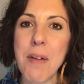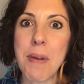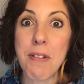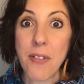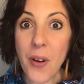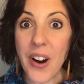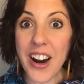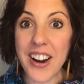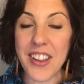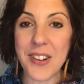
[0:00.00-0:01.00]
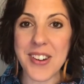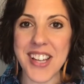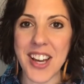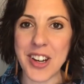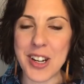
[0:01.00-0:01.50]
before there was
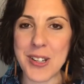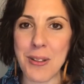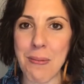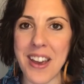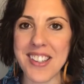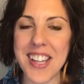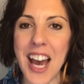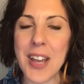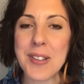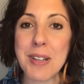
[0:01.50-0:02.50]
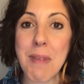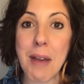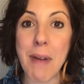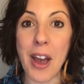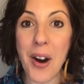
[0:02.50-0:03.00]
On Guard toothpaste, I used to
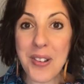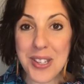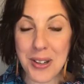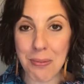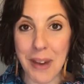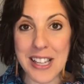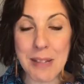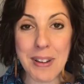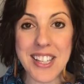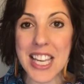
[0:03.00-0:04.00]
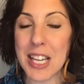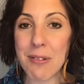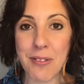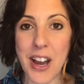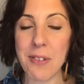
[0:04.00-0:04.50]
make my own toothpaste because I
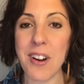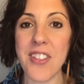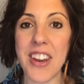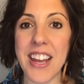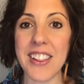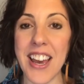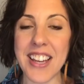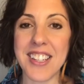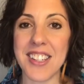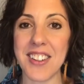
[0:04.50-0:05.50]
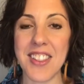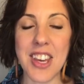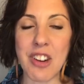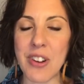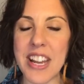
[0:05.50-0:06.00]
couldn't find one that I liked, the
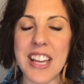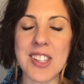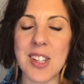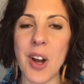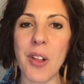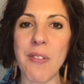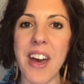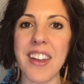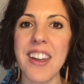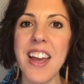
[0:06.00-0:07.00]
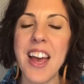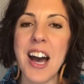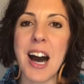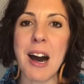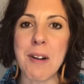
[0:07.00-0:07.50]
ingredients and all of that.
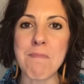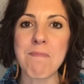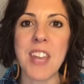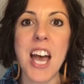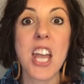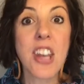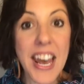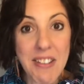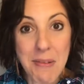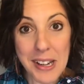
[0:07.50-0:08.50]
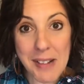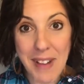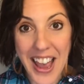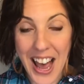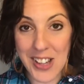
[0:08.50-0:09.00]
Not everybody at
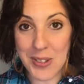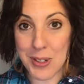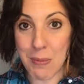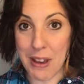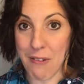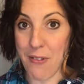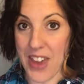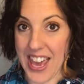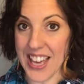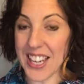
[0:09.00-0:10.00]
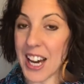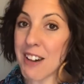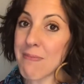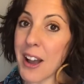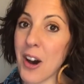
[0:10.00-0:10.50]
my house was a big fan
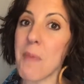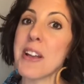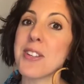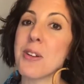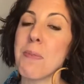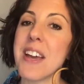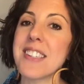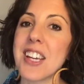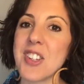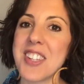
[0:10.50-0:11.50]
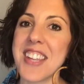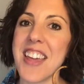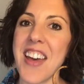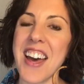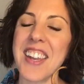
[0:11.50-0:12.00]
of my homemade toothpaste, I'll just say
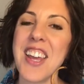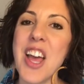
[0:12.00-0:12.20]
that.